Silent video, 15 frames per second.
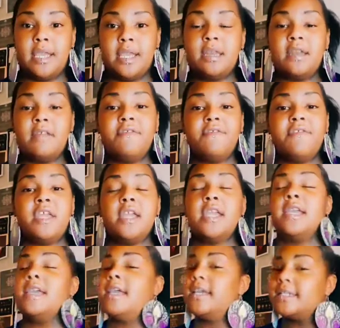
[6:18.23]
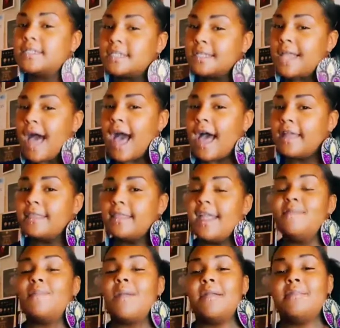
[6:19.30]
And if it is a lot,
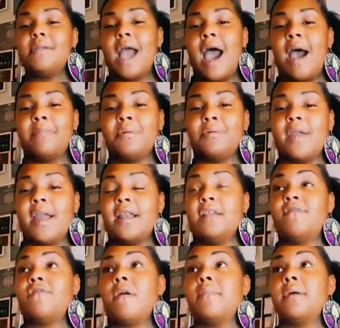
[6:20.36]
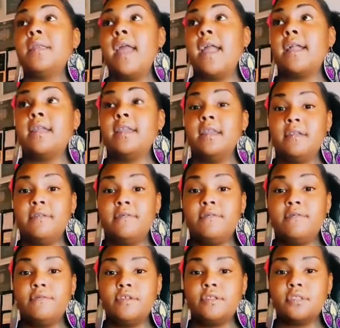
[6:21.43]
they may be operating from a negative.
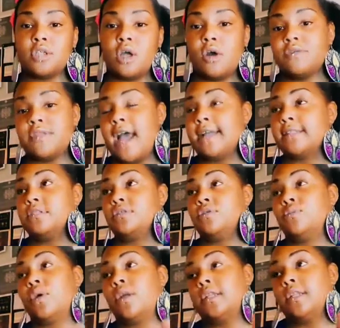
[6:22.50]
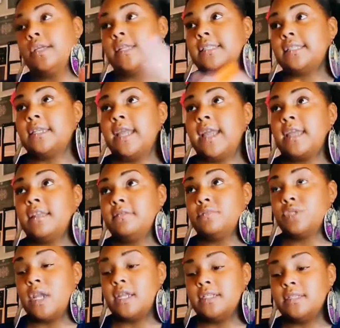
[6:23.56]
So that's, you want to look at the negative
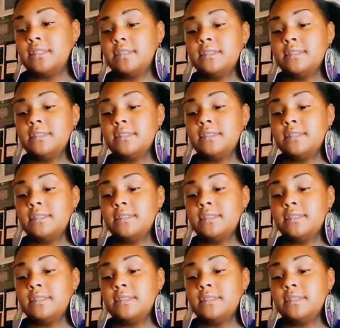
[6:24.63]
trait.